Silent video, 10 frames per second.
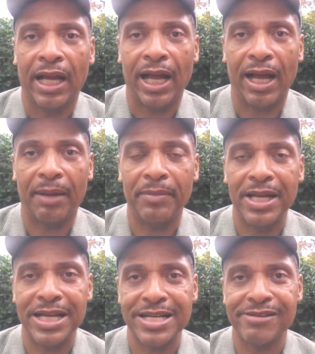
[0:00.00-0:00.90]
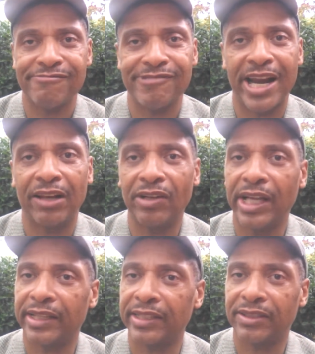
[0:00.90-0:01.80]
When I
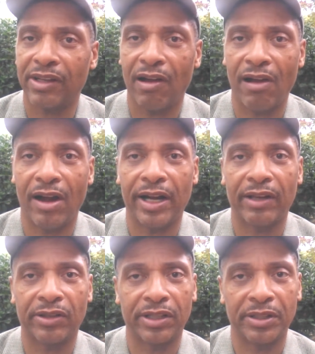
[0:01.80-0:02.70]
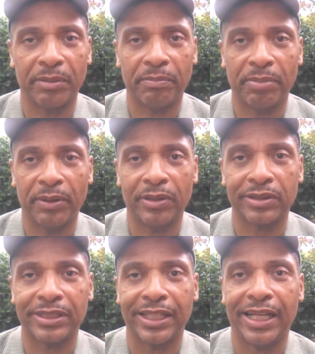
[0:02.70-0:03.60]
look at this car and I look at the Bolt,
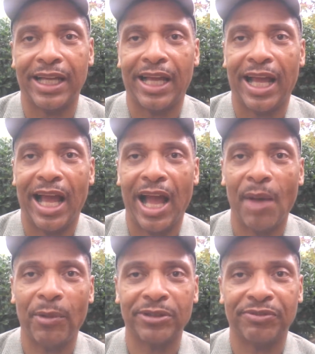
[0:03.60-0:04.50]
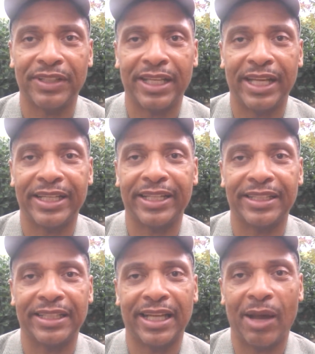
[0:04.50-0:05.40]
I almost feel like
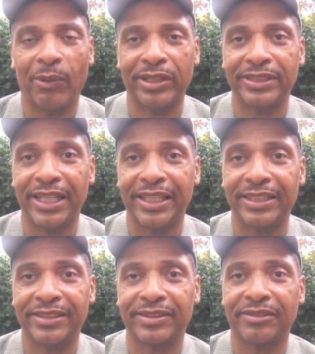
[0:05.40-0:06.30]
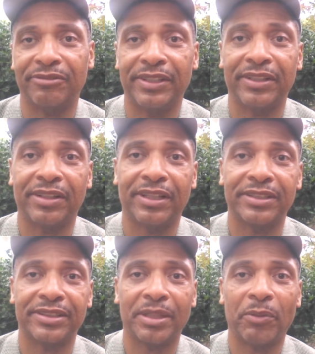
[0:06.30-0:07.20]
I want to say this vehicle
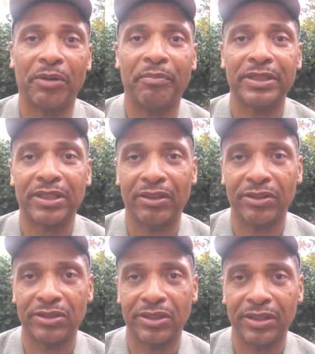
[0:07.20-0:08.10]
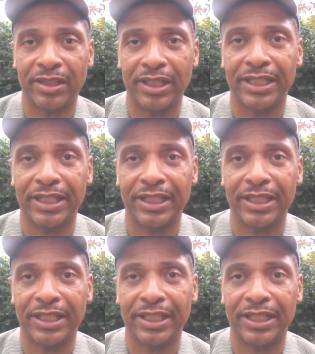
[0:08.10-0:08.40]
is somewhat misunderstood.